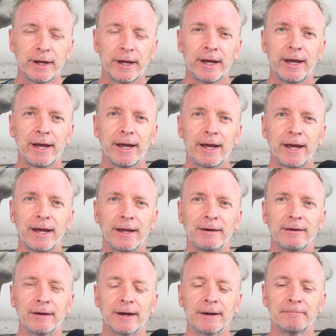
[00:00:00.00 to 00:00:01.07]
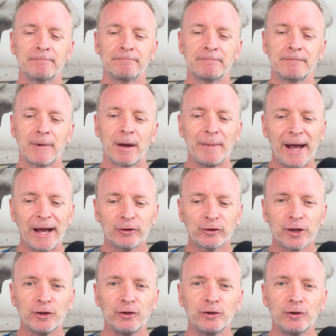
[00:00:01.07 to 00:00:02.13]
And I'm
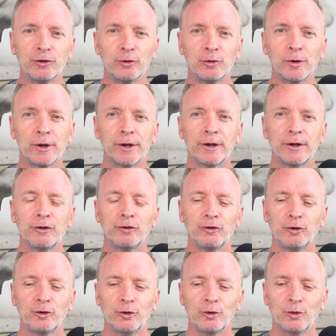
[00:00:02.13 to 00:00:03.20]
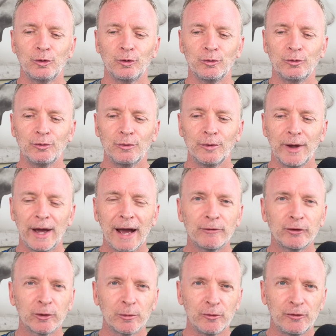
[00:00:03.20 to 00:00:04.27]
asking you to have
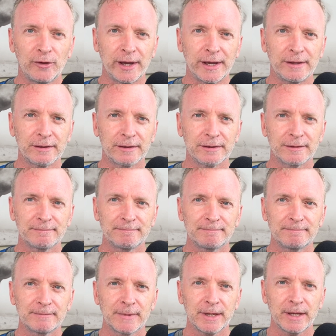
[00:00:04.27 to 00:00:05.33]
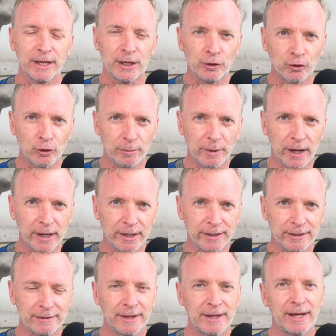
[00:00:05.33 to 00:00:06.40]
some faith, in your
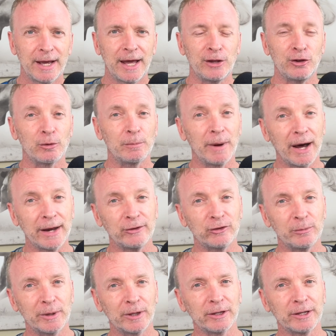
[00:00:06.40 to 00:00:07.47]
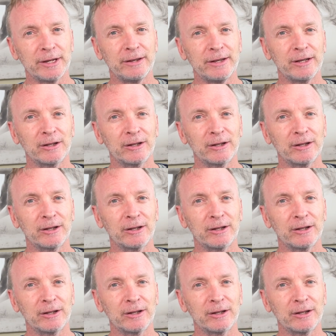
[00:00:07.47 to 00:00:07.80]
body and in your body's ability to heal